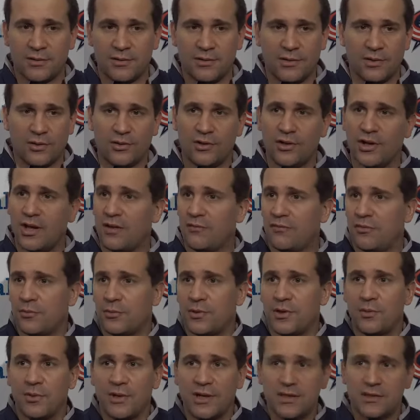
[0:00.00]
You know, you have
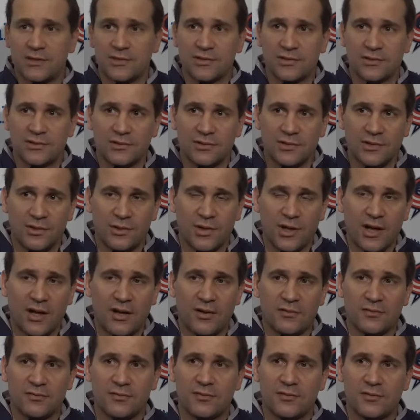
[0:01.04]
3 weeks. You
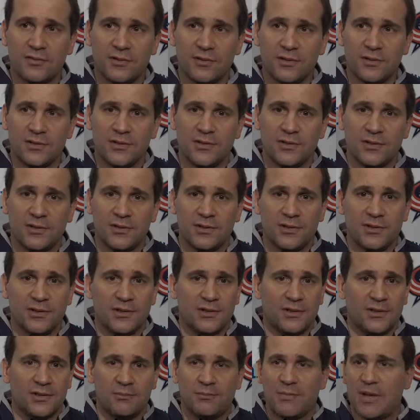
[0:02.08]
have
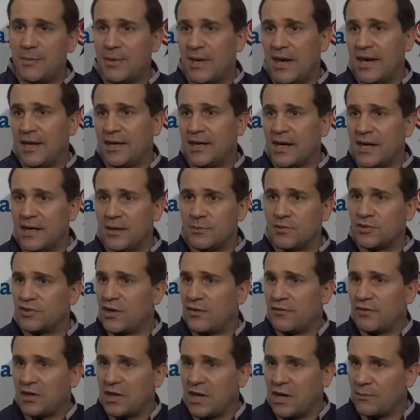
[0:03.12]
maybe 8 games,
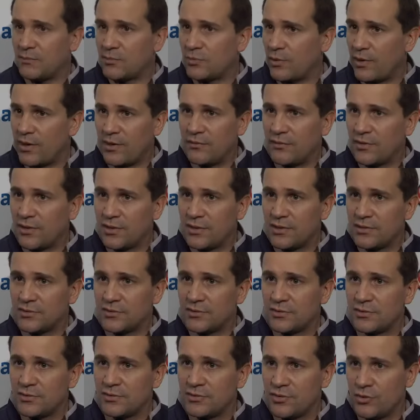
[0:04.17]
7 games, whatever it
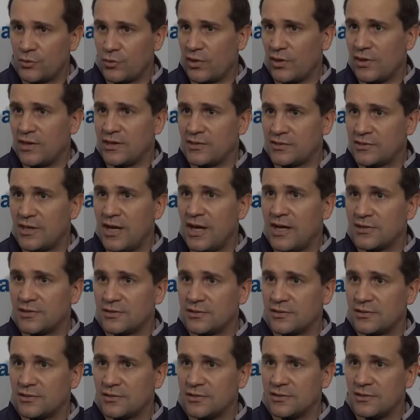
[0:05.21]
is, to really
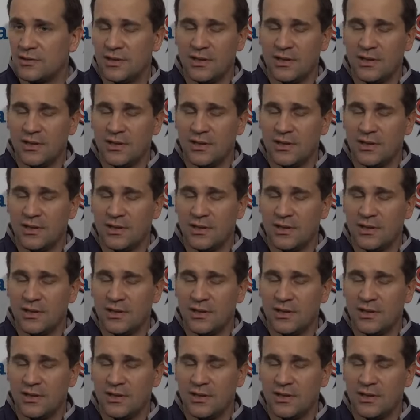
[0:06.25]
assess.